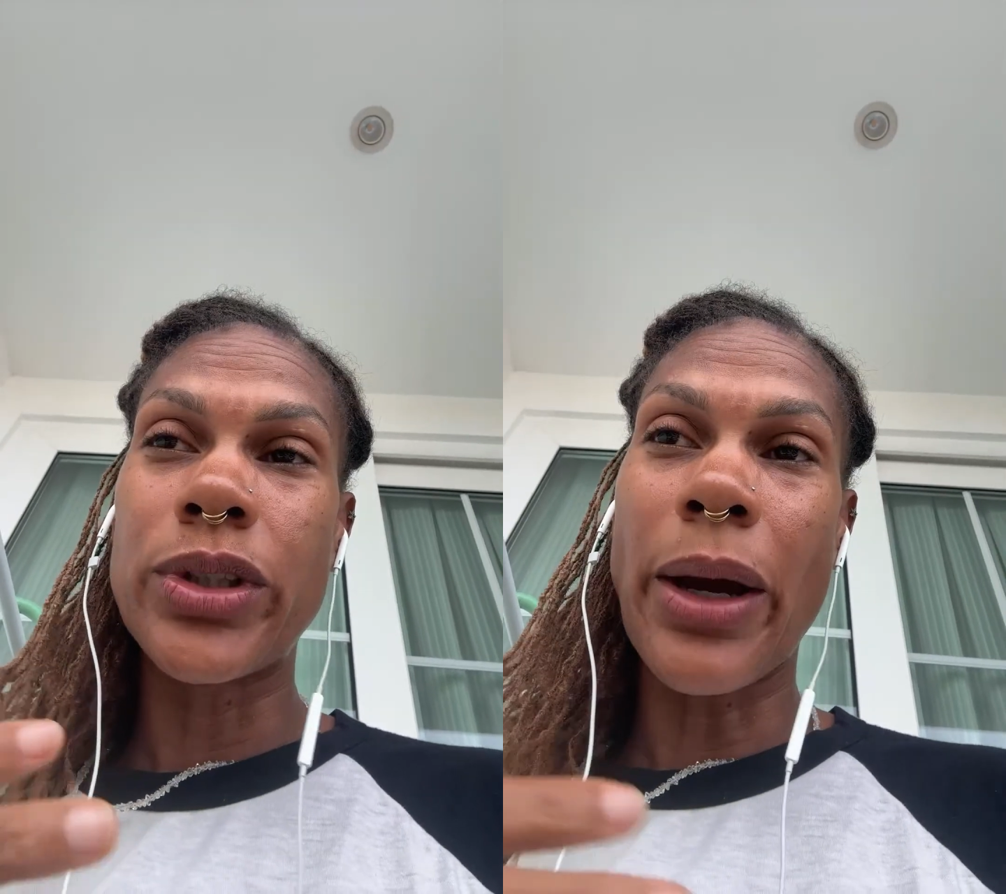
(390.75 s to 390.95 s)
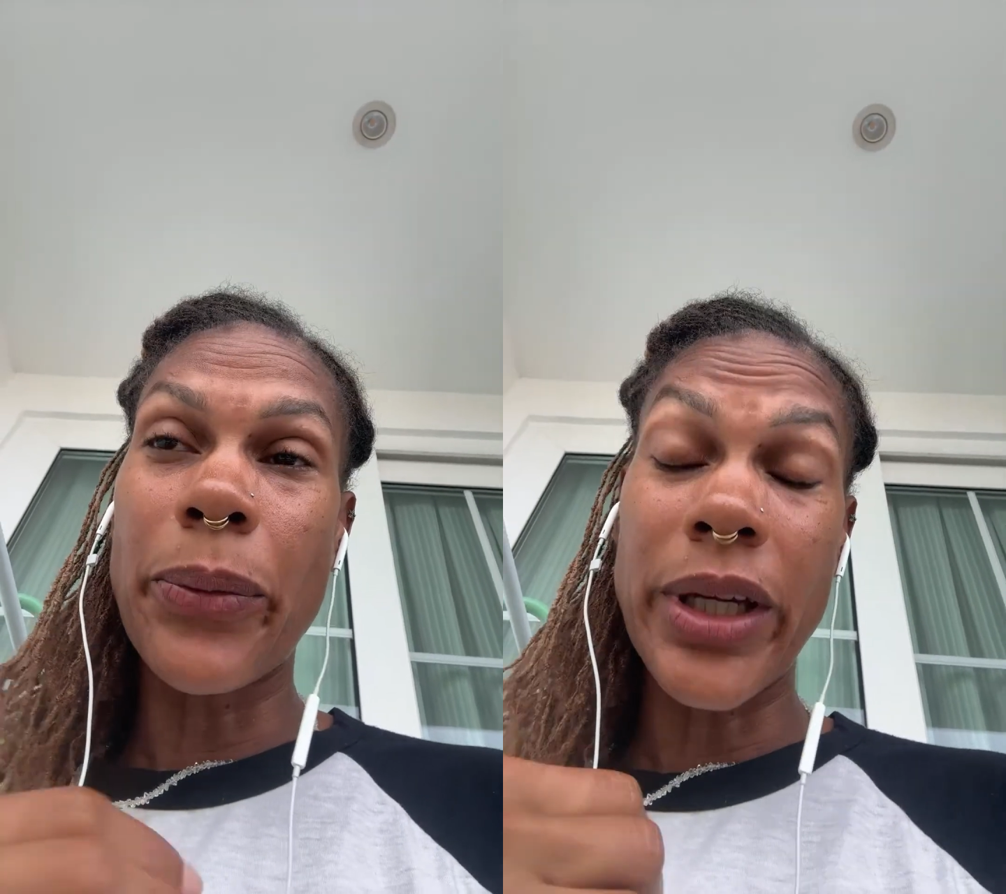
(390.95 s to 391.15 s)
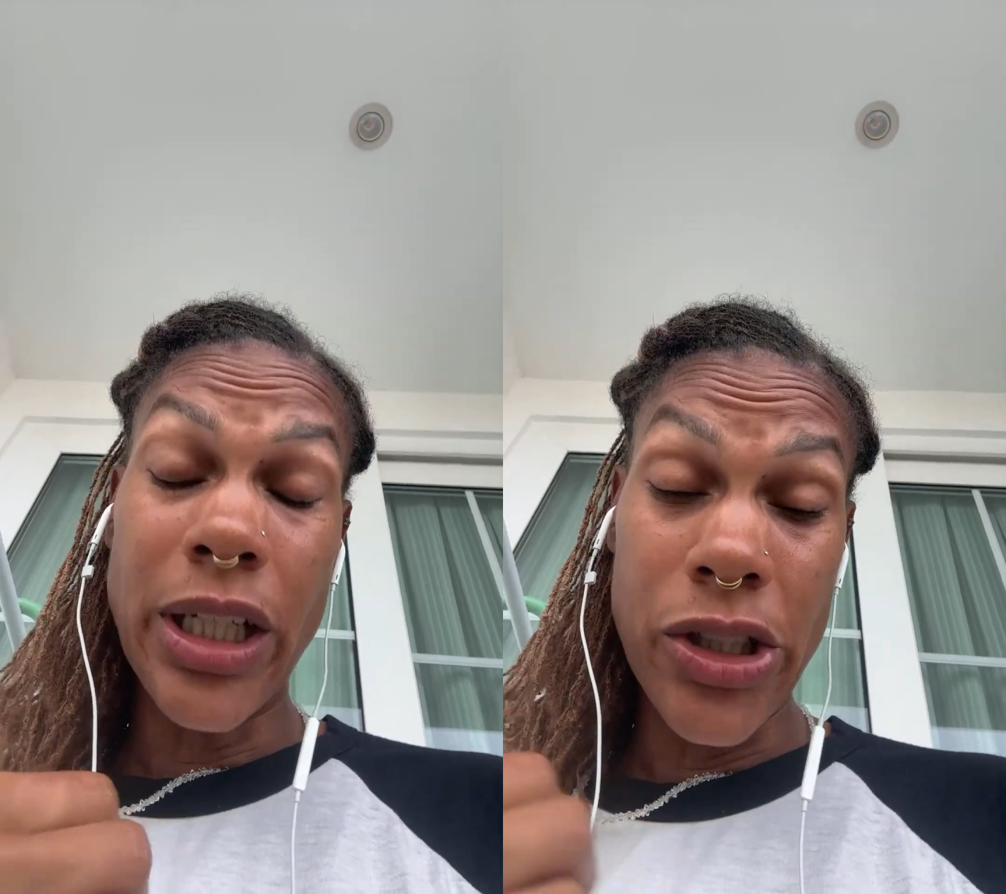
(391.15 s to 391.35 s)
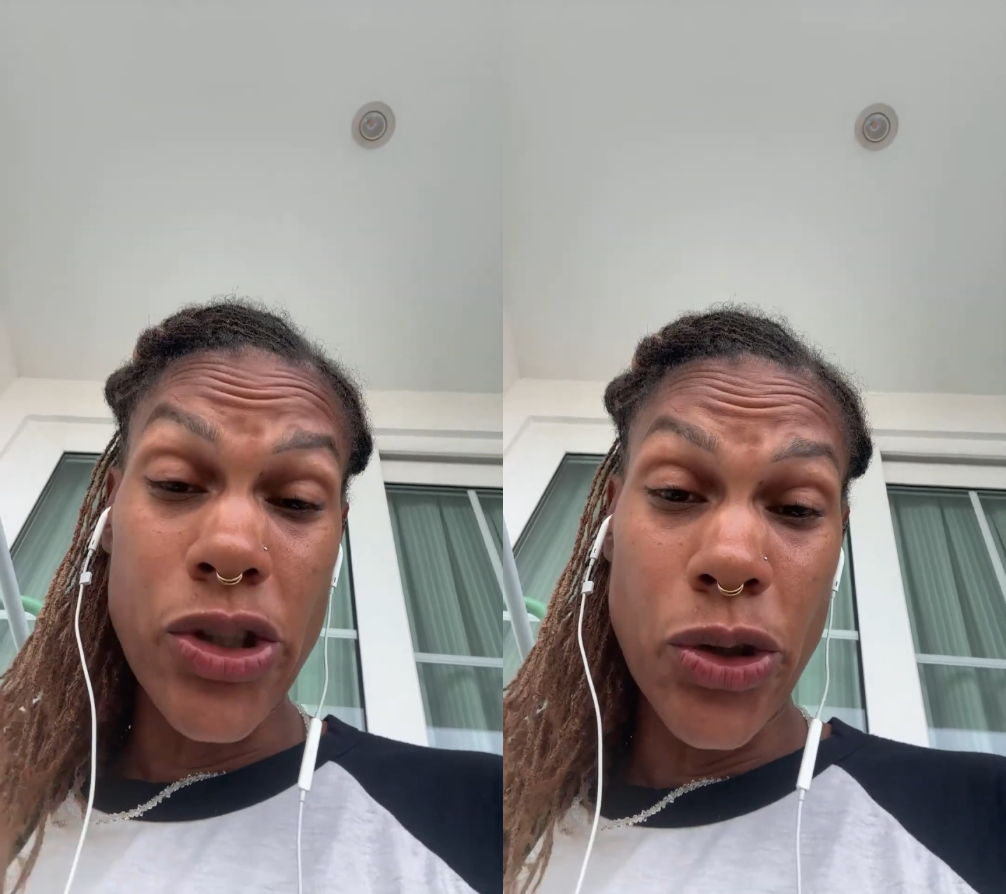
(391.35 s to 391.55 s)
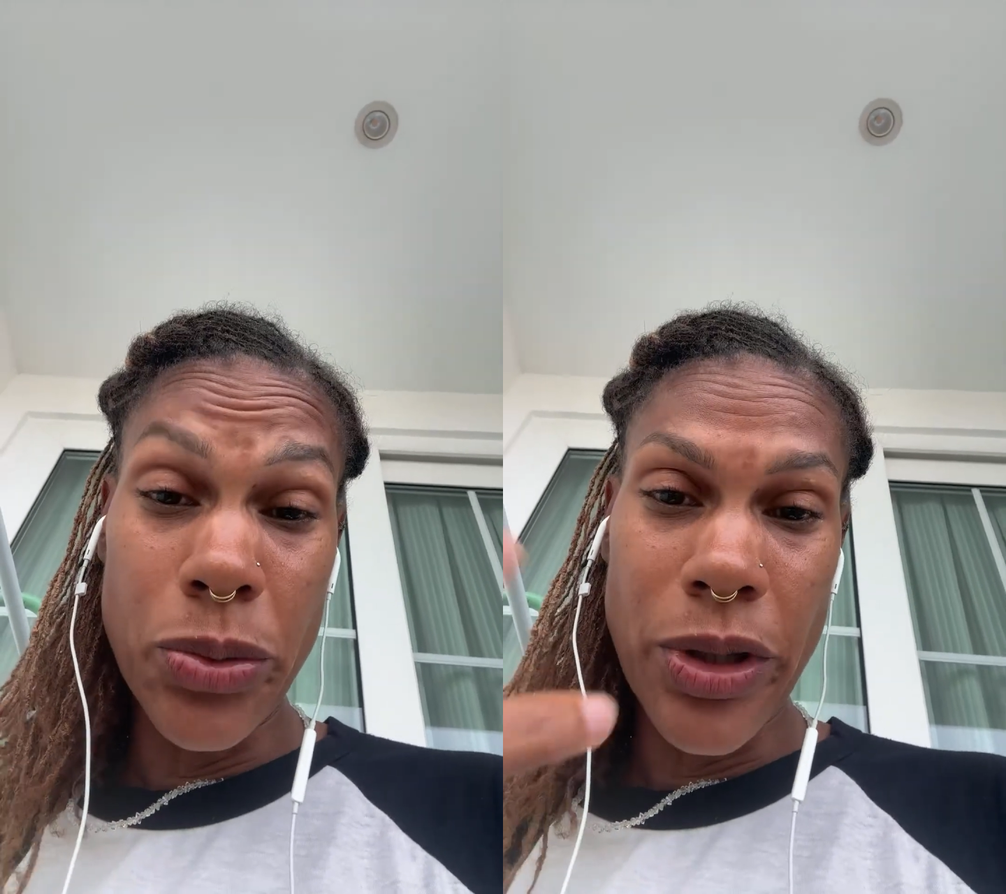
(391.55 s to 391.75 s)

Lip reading: that we consume,